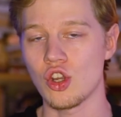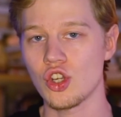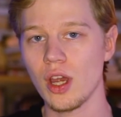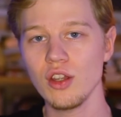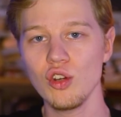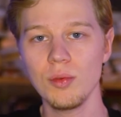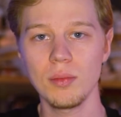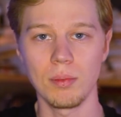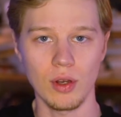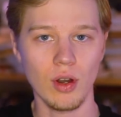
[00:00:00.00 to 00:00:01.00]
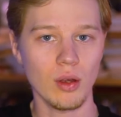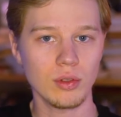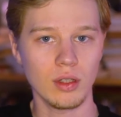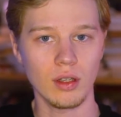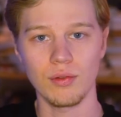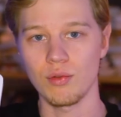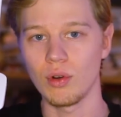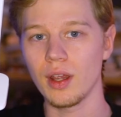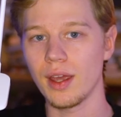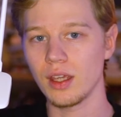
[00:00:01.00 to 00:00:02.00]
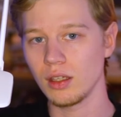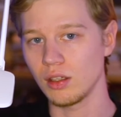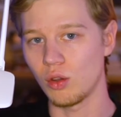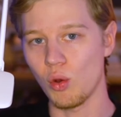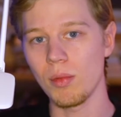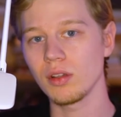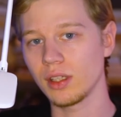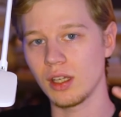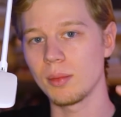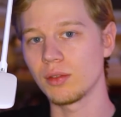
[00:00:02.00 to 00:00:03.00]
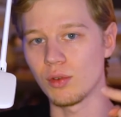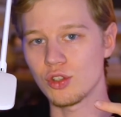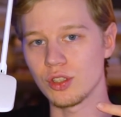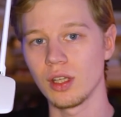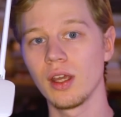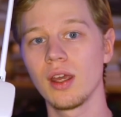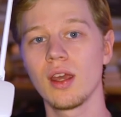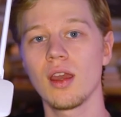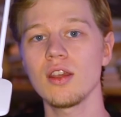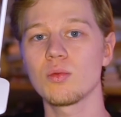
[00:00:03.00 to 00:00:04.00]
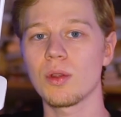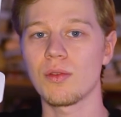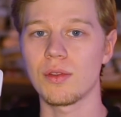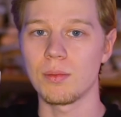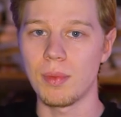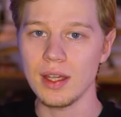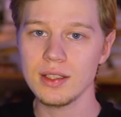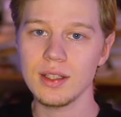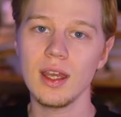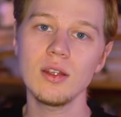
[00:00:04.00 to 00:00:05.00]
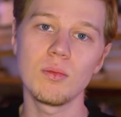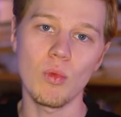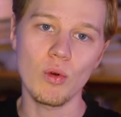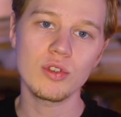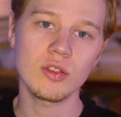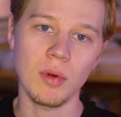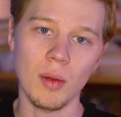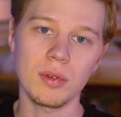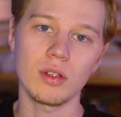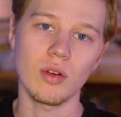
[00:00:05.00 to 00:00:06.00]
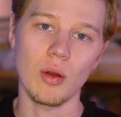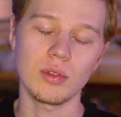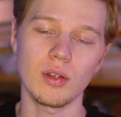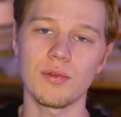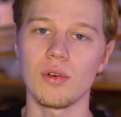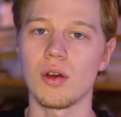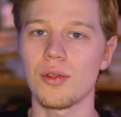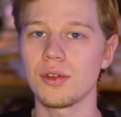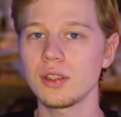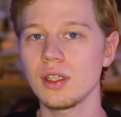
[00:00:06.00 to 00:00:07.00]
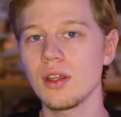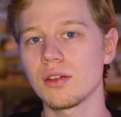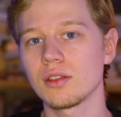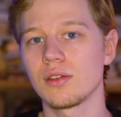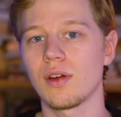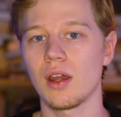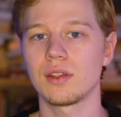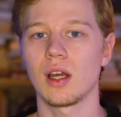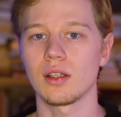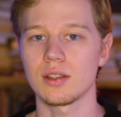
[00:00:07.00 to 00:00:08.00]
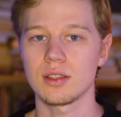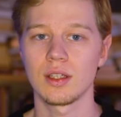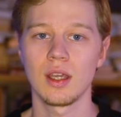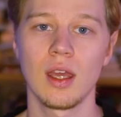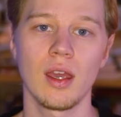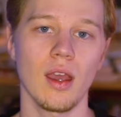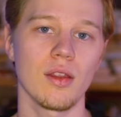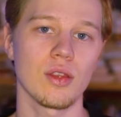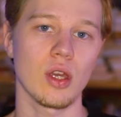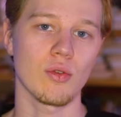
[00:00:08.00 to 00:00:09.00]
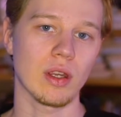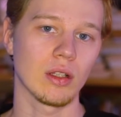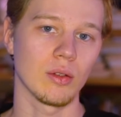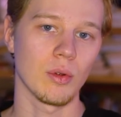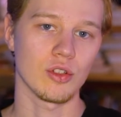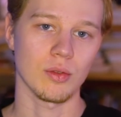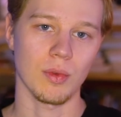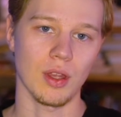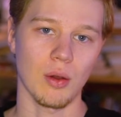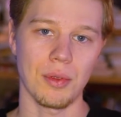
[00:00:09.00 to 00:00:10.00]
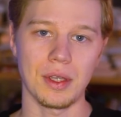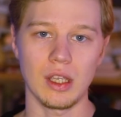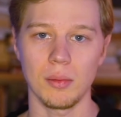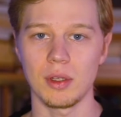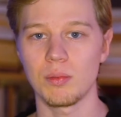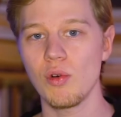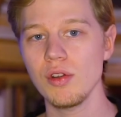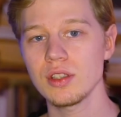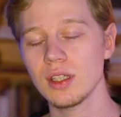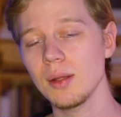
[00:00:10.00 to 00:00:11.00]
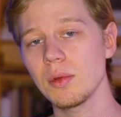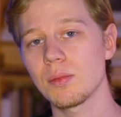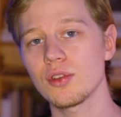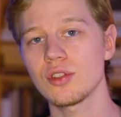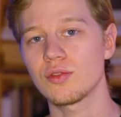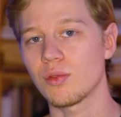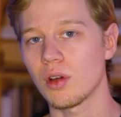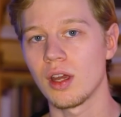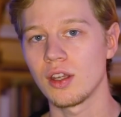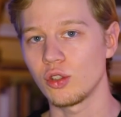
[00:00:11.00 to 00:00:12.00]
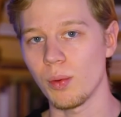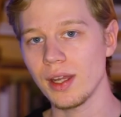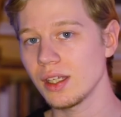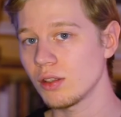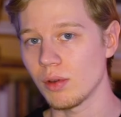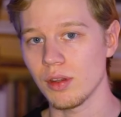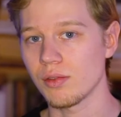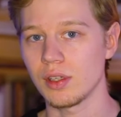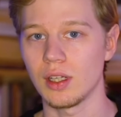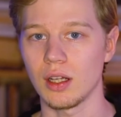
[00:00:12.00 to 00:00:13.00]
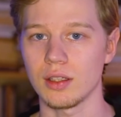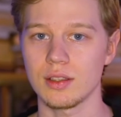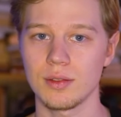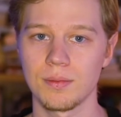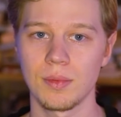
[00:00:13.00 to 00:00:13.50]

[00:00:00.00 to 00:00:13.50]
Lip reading: XIAOMI Mi router for a global gigabit version is one of the best and most popular router for $30–35, and the regular version without the gigabit ports can be purchased for $20–23.